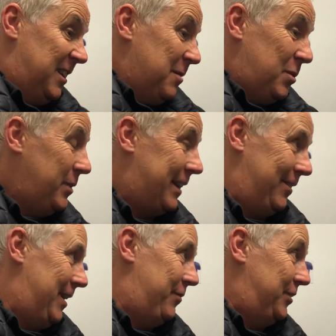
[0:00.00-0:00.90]
But we ain't
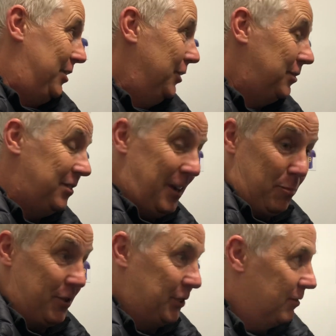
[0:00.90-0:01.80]
got nothing to lose. There's no
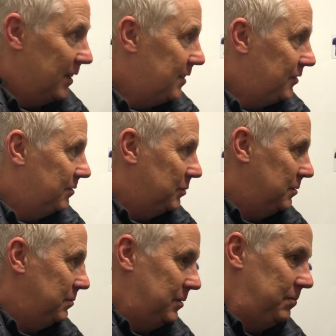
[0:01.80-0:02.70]
pressure on us.
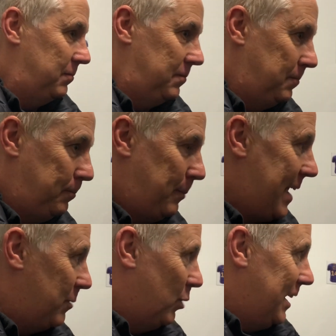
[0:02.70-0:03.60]
We're
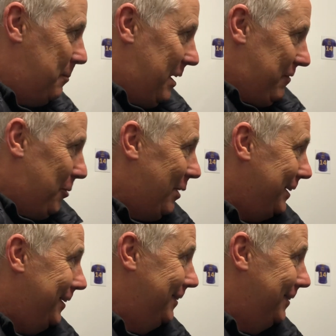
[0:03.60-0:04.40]
batting way above our weight.